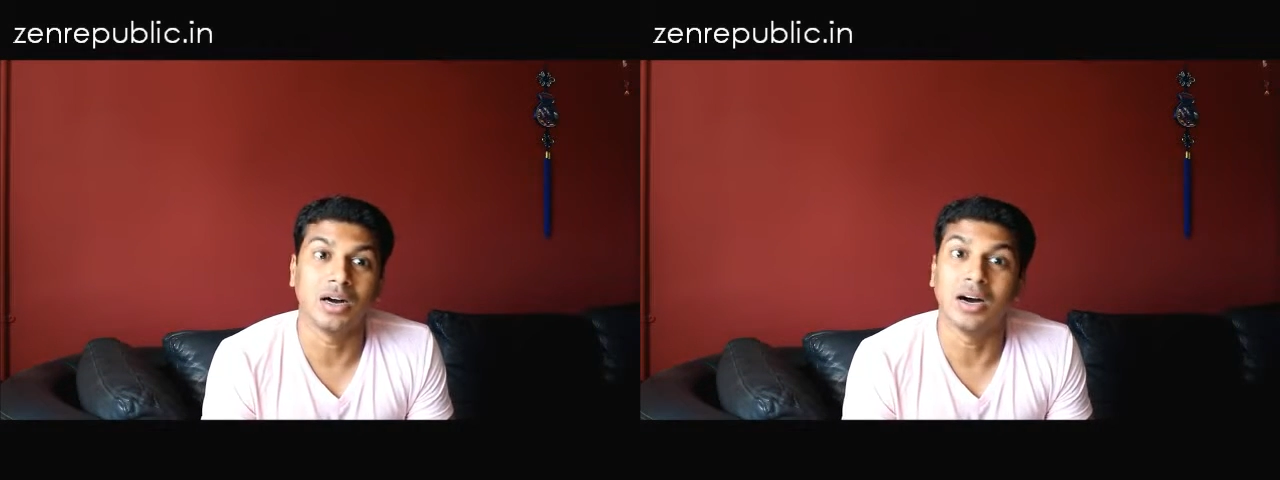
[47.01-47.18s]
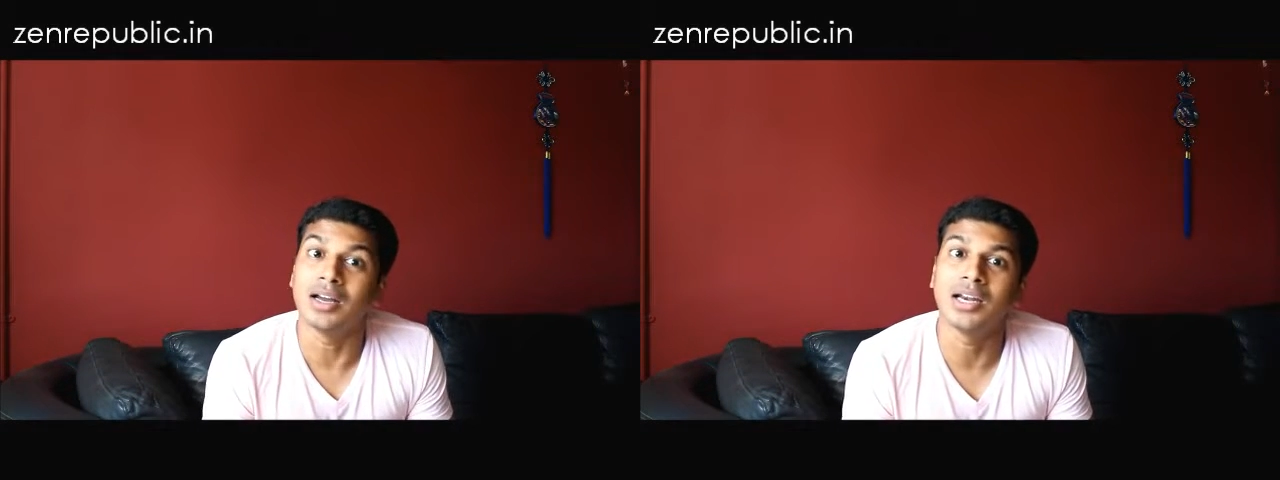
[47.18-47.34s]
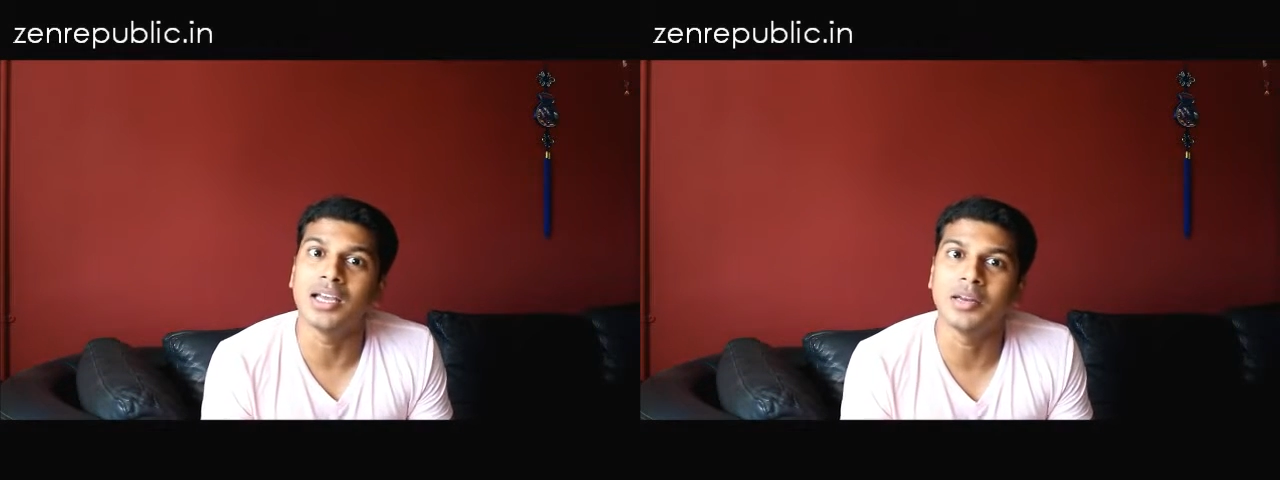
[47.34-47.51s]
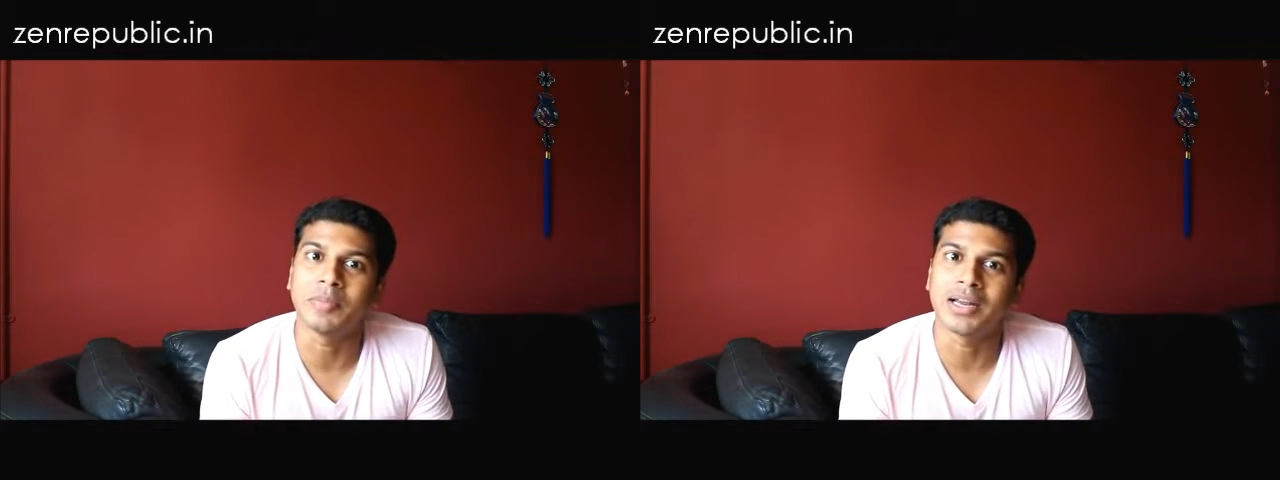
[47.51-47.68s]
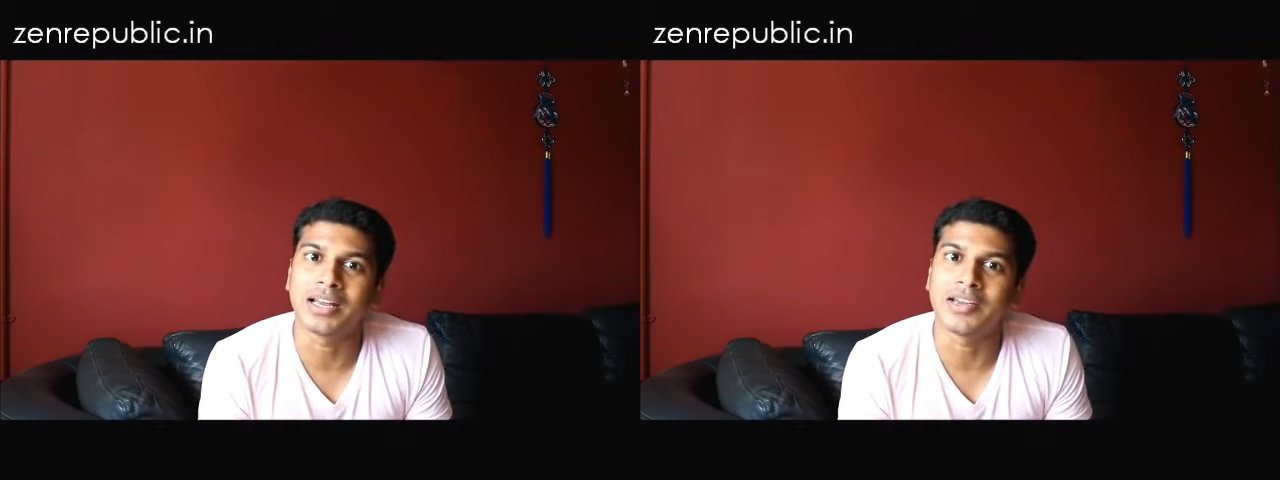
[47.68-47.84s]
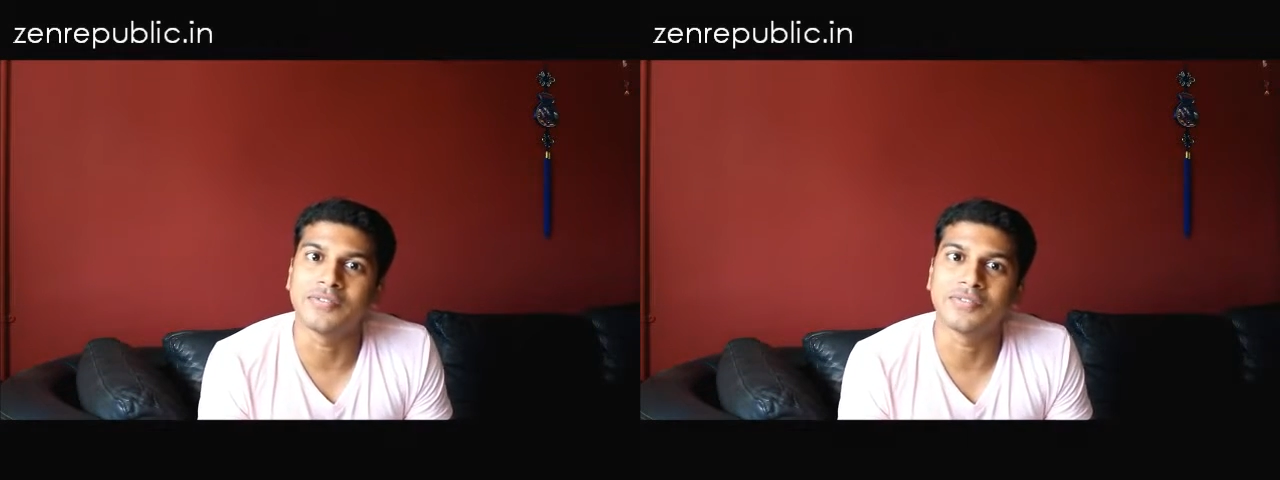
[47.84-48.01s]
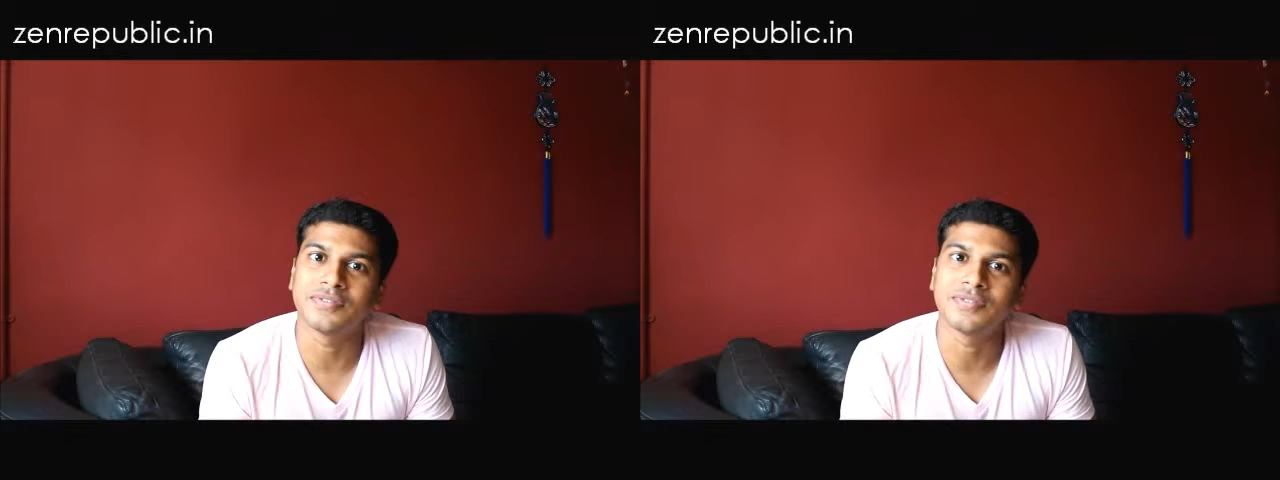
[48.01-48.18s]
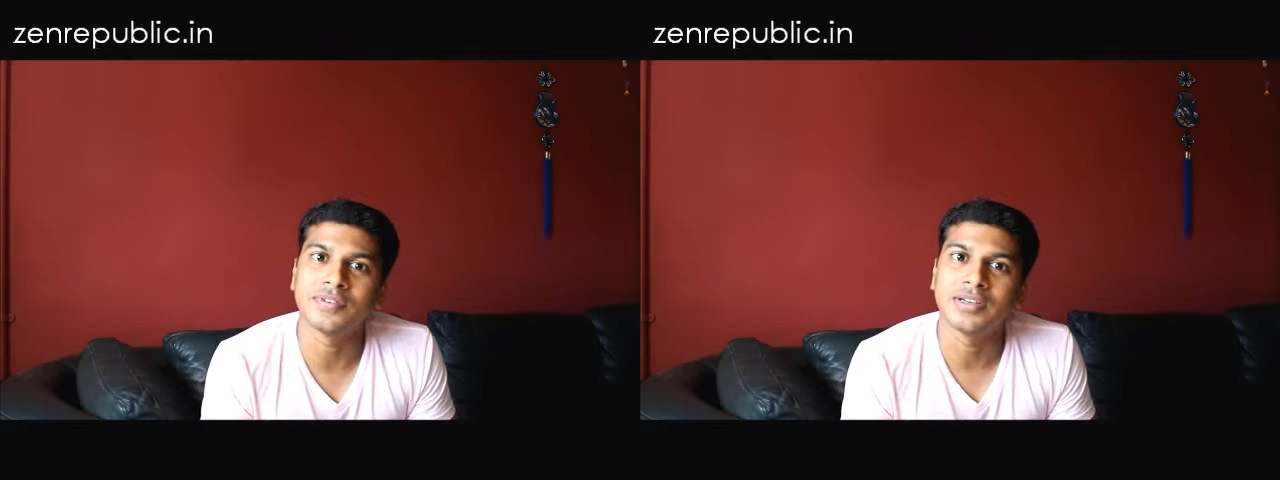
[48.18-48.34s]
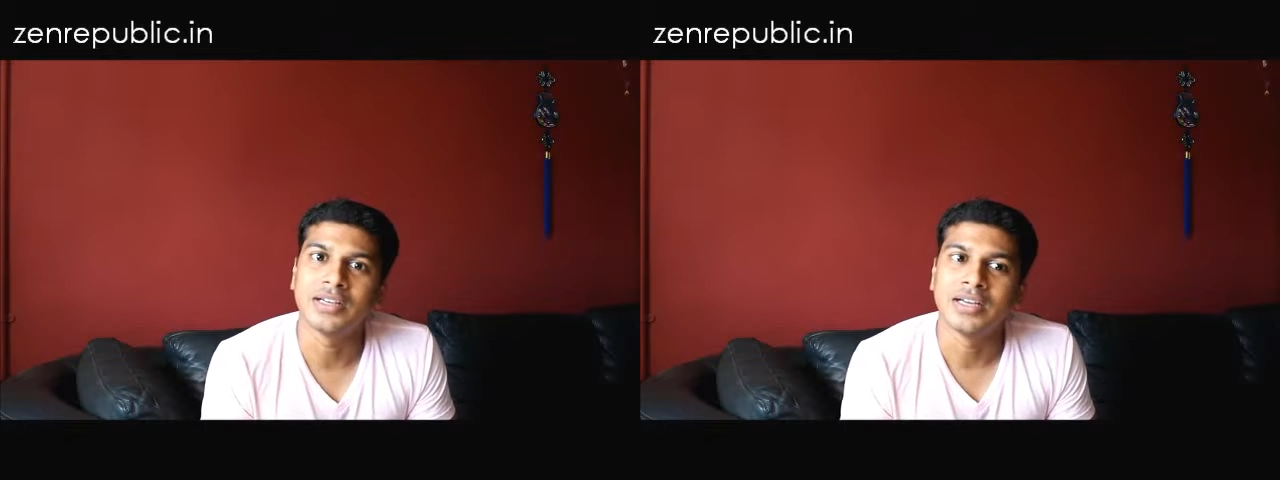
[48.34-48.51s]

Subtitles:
early in my life.